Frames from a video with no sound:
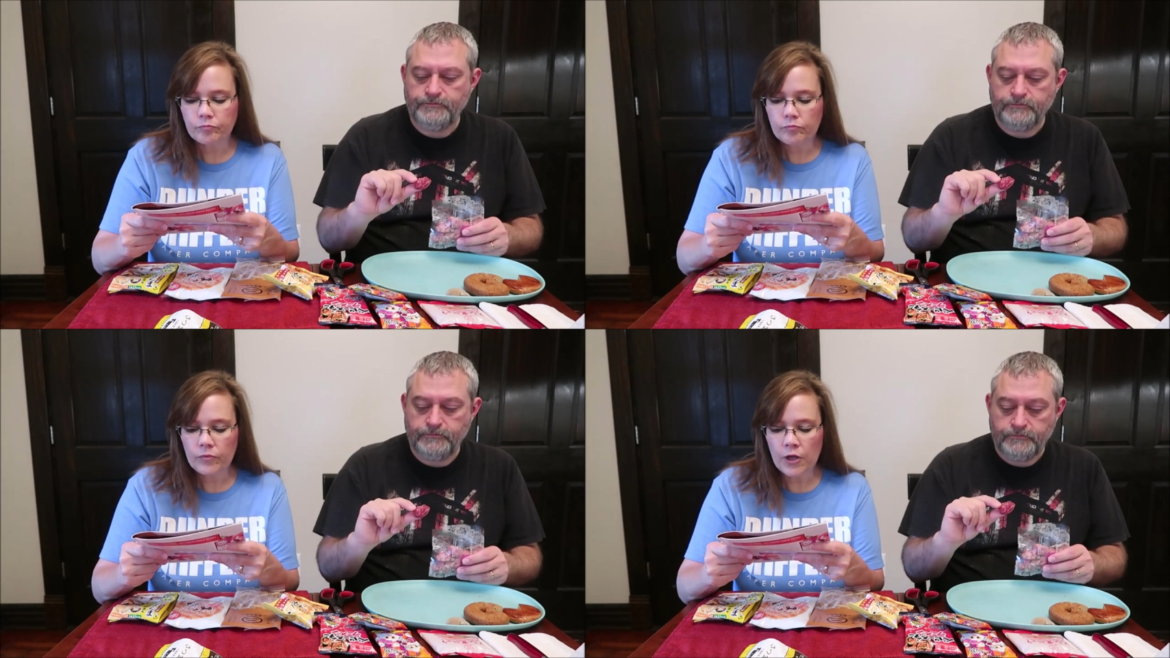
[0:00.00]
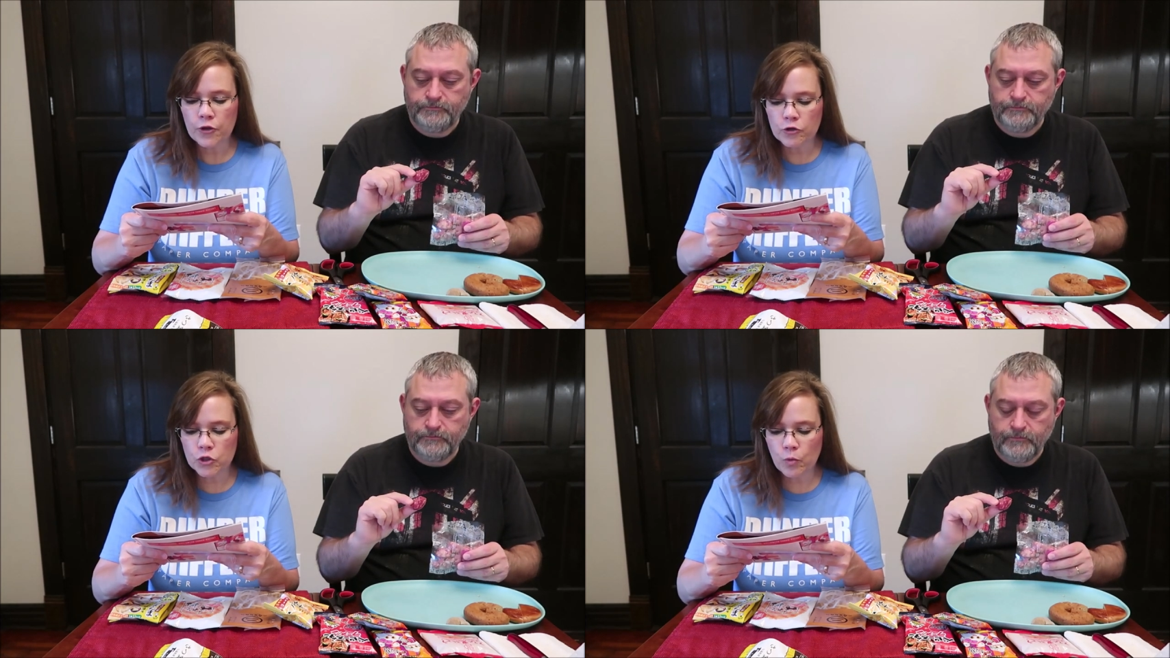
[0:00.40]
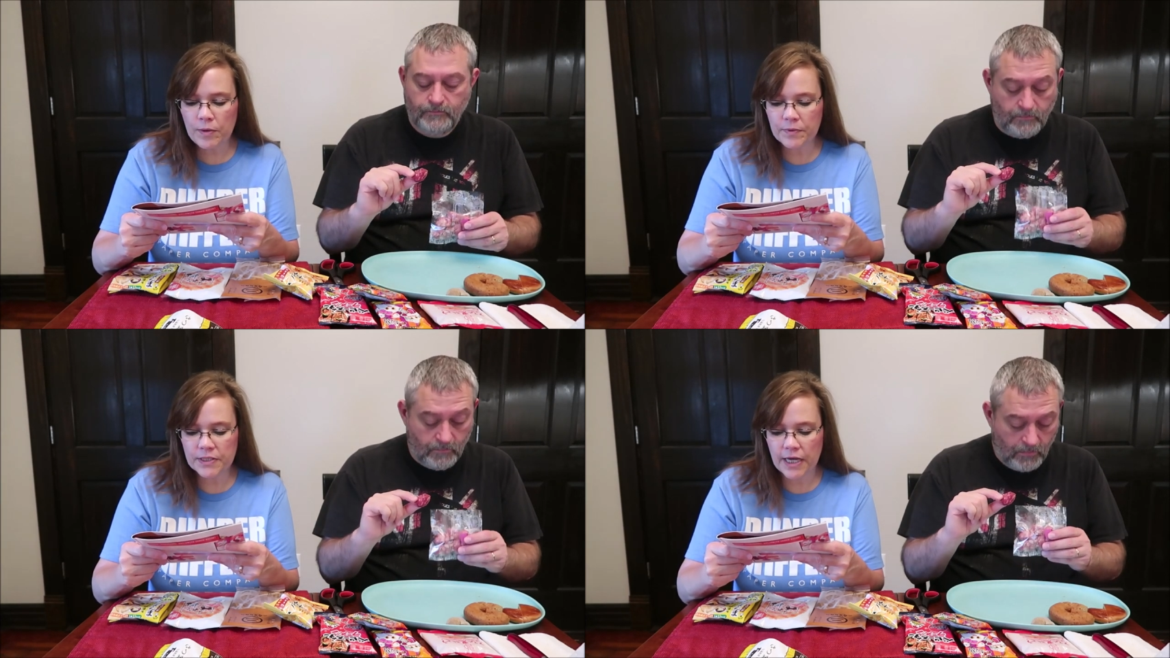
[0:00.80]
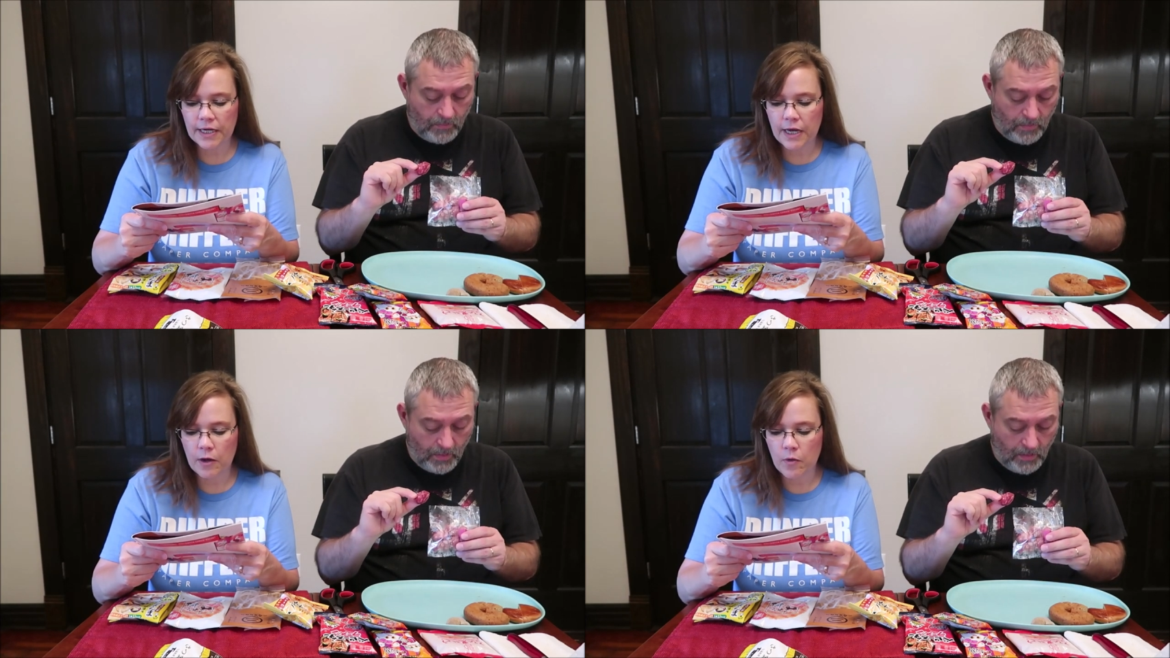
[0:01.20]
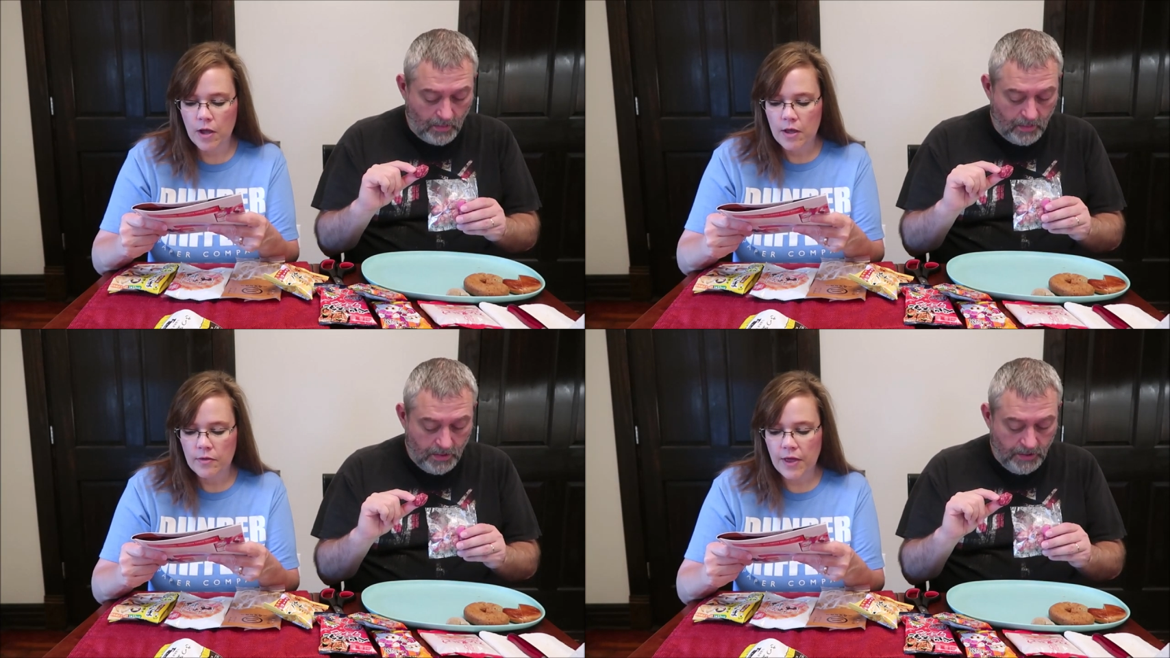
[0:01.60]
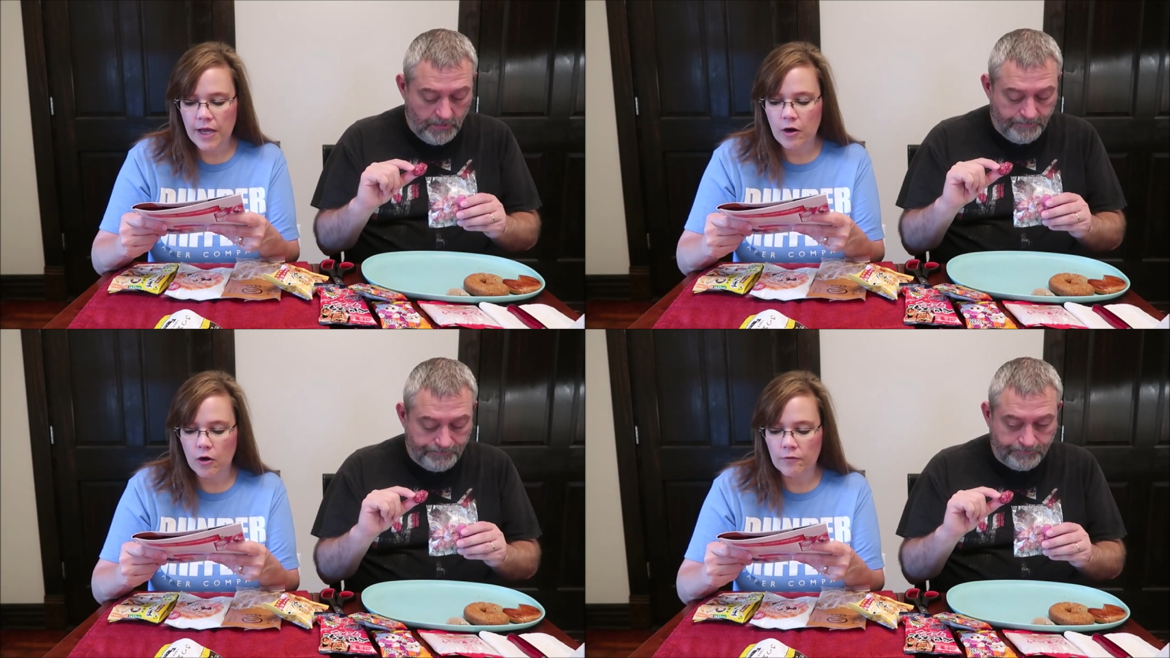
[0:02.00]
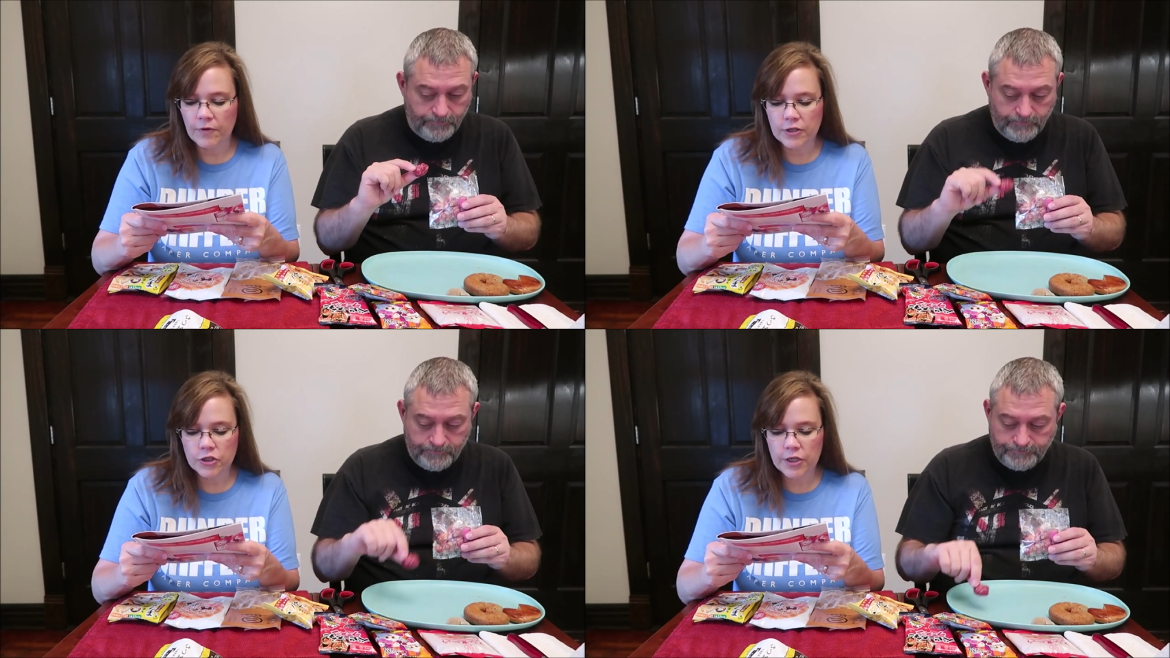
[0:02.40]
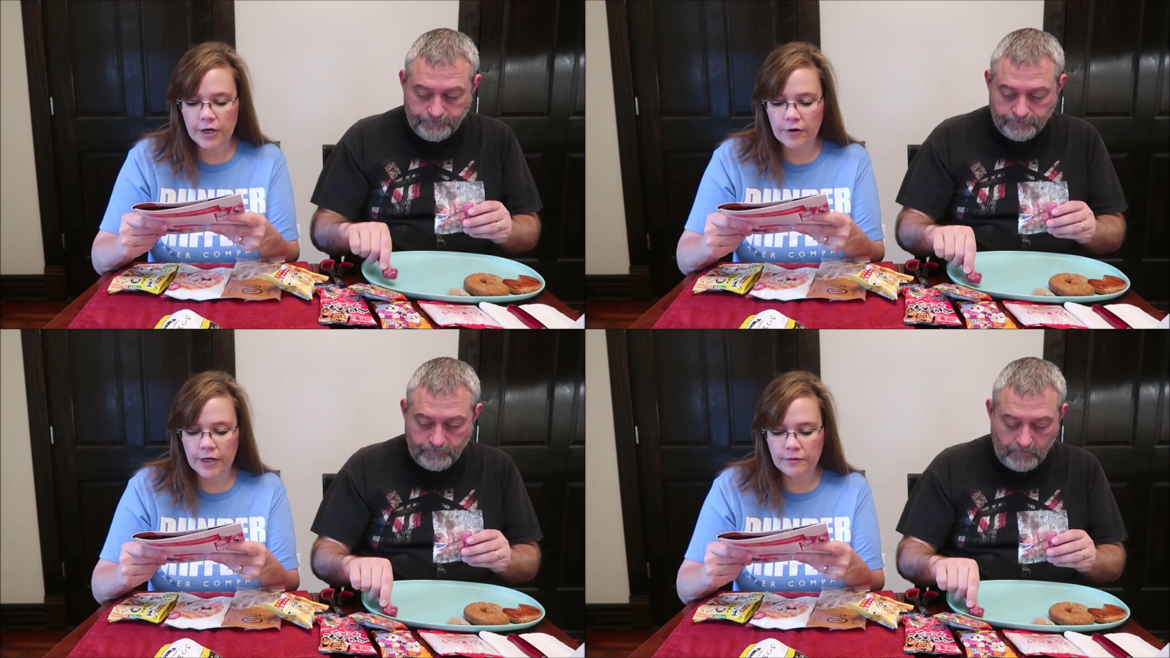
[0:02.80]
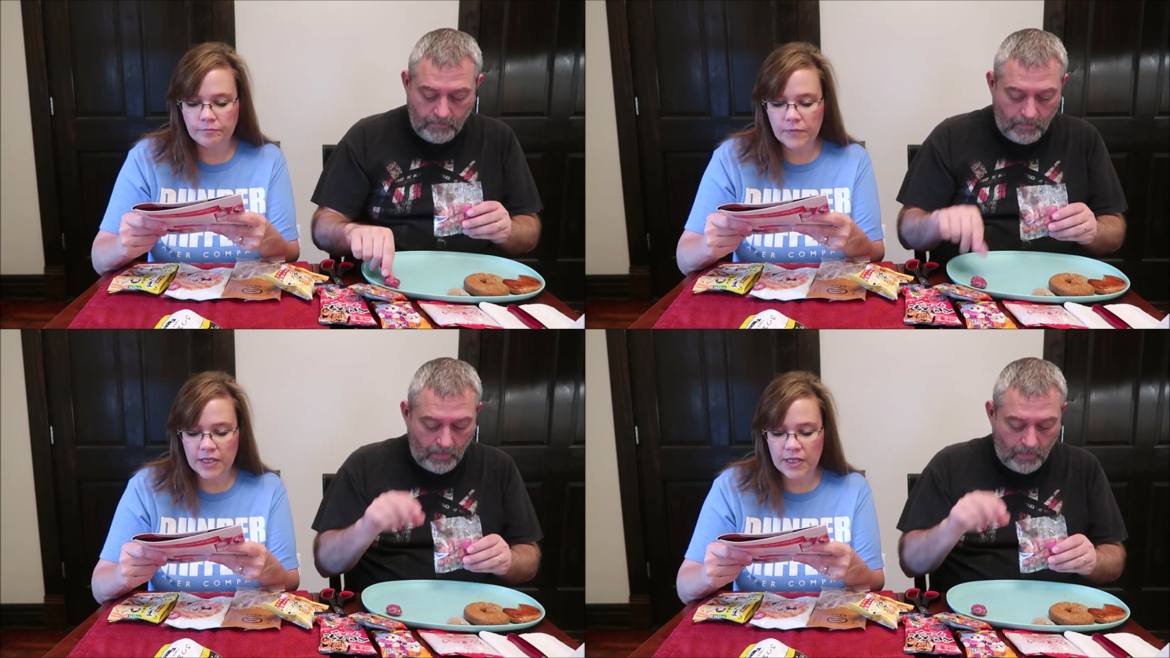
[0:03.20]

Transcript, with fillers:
Speaker 1: hmm. and they're sweet potato. They are vegetarian.